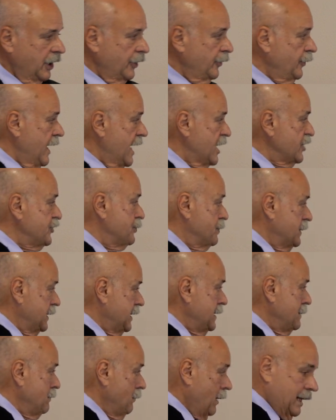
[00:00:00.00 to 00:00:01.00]

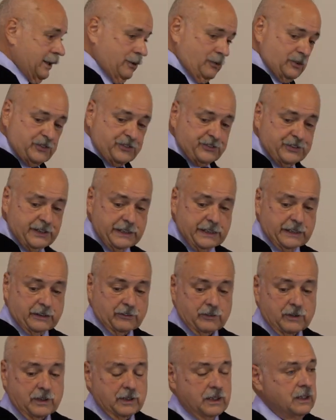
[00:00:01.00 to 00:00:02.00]
harassment he might
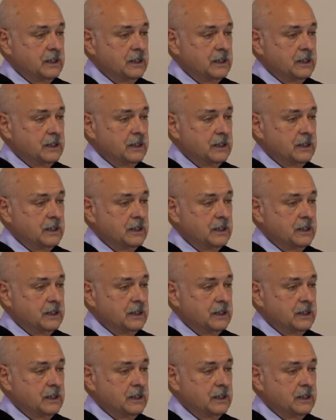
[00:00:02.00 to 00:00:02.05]
receive.